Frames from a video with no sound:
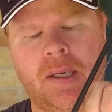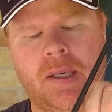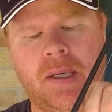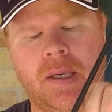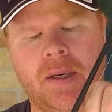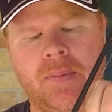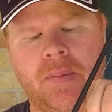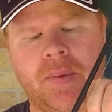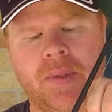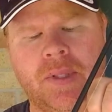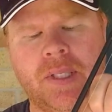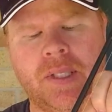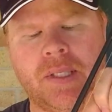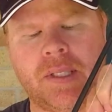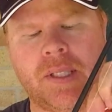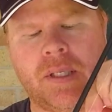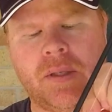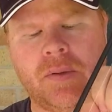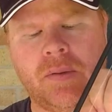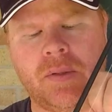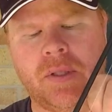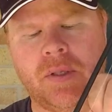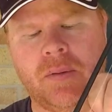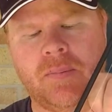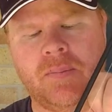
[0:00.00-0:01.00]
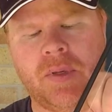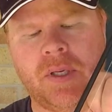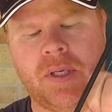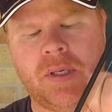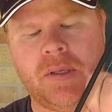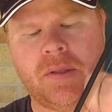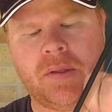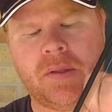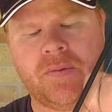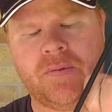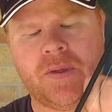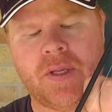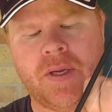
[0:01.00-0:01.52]
And with this Q-tip being
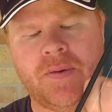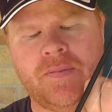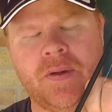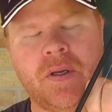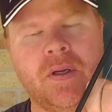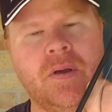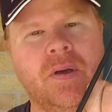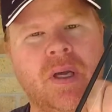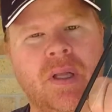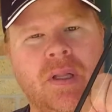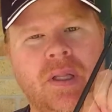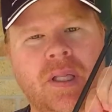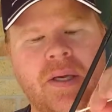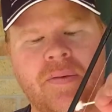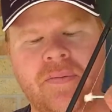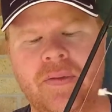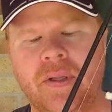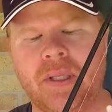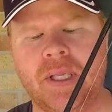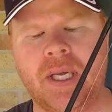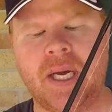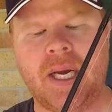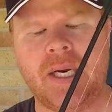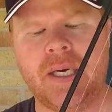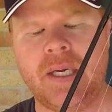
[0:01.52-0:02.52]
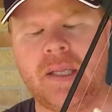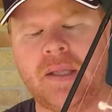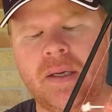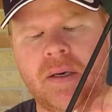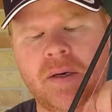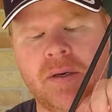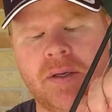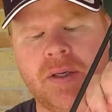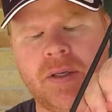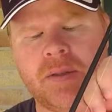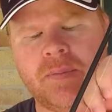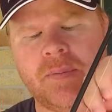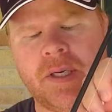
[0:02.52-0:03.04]
so fluffy, you can leave the line in
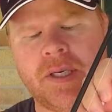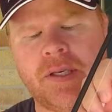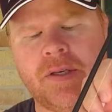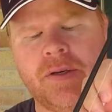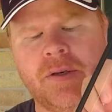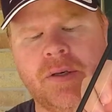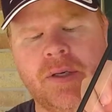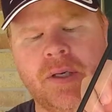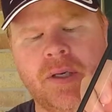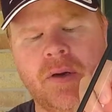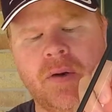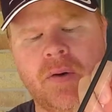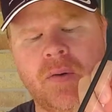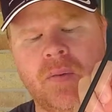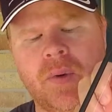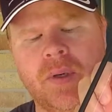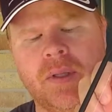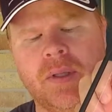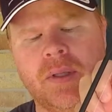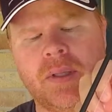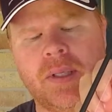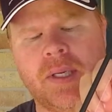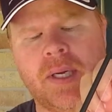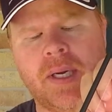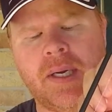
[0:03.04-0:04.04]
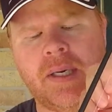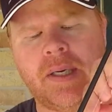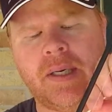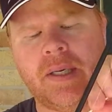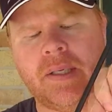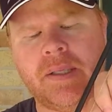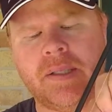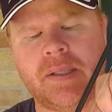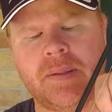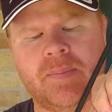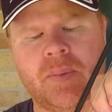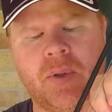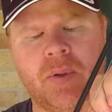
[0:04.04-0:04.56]
there. Just make sure you go where the line
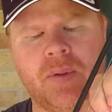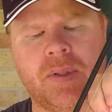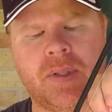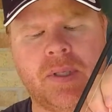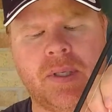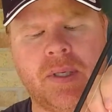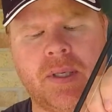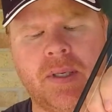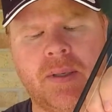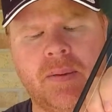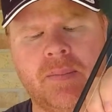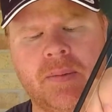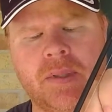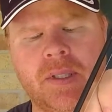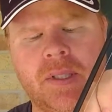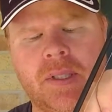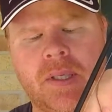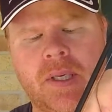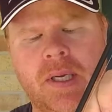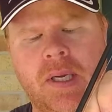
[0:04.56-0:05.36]
is both times.